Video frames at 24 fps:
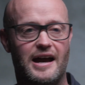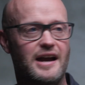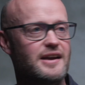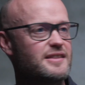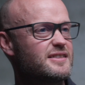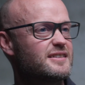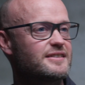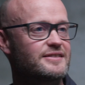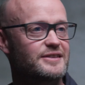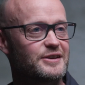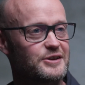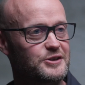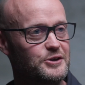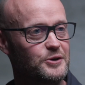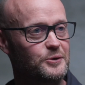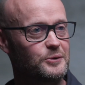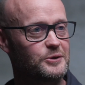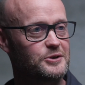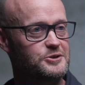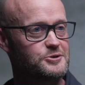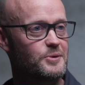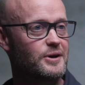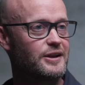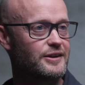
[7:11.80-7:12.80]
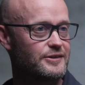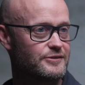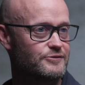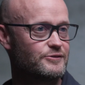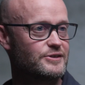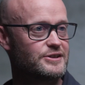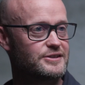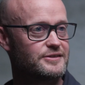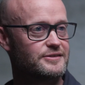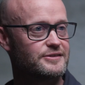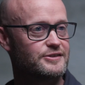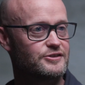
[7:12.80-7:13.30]
I think they're cool as well,
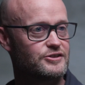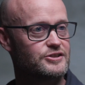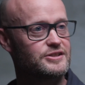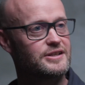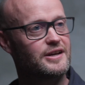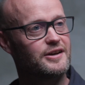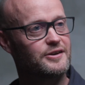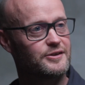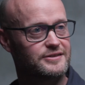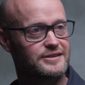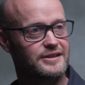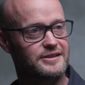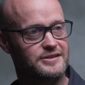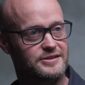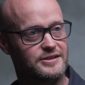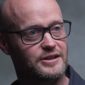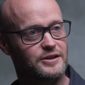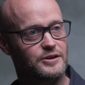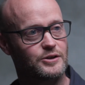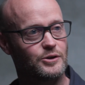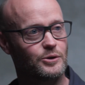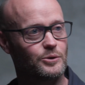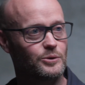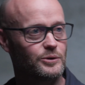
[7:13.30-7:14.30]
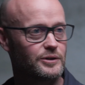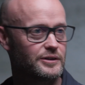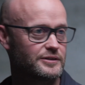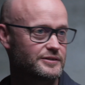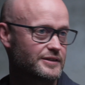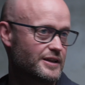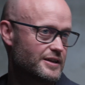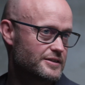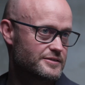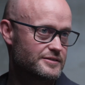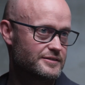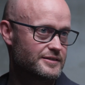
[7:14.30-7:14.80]
and Cristiano thinks they're cool,
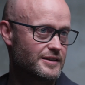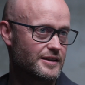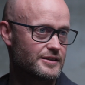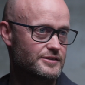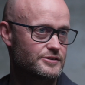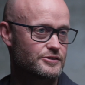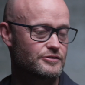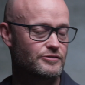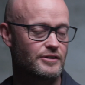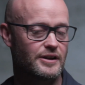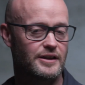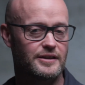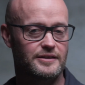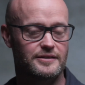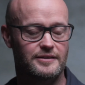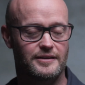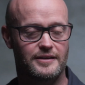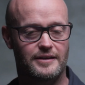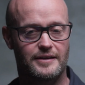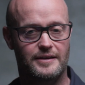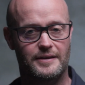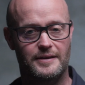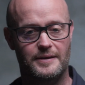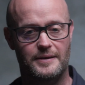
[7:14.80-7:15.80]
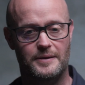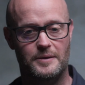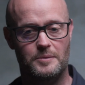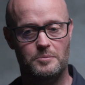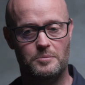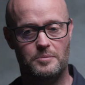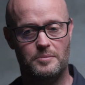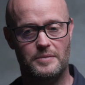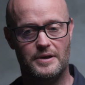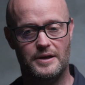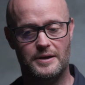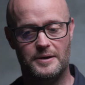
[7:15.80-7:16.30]
and that's great.
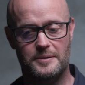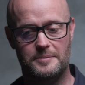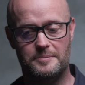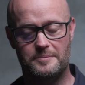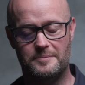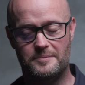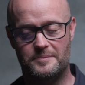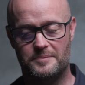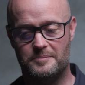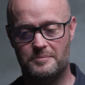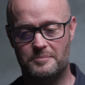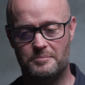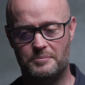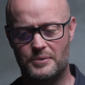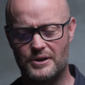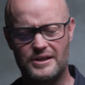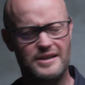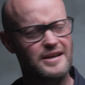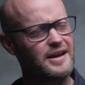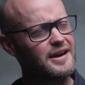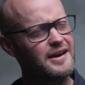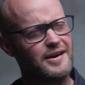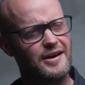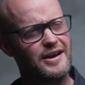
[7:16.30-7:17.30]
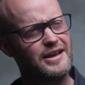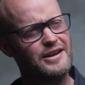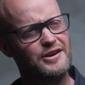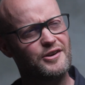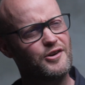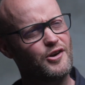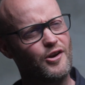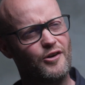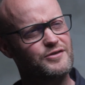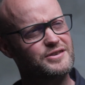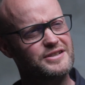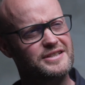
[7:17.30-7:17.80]
But yeah, in
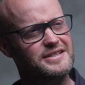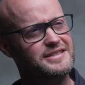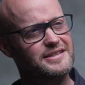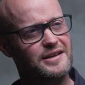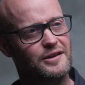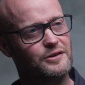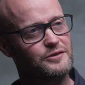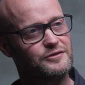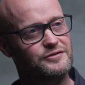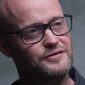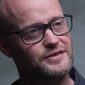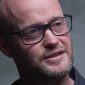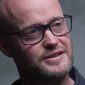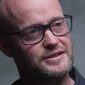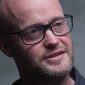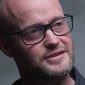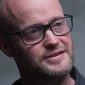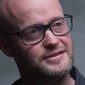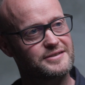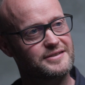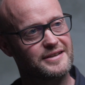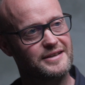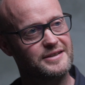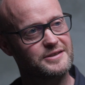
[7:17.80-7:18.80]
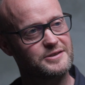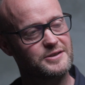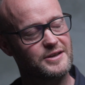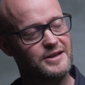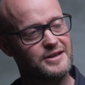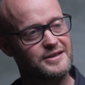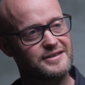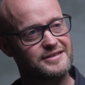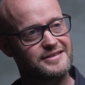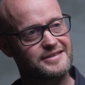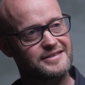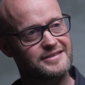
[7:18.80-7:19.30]
and of itself,
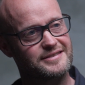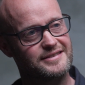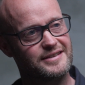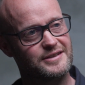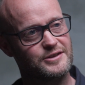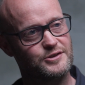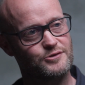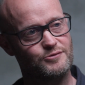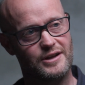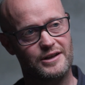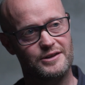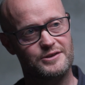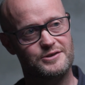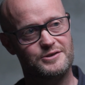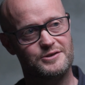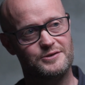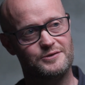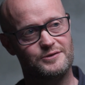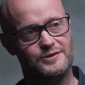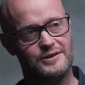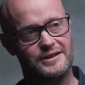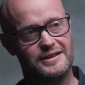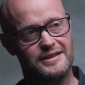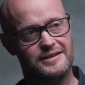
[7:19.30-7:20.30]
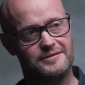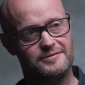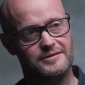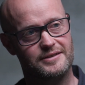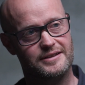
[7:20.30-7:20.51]
it's relatively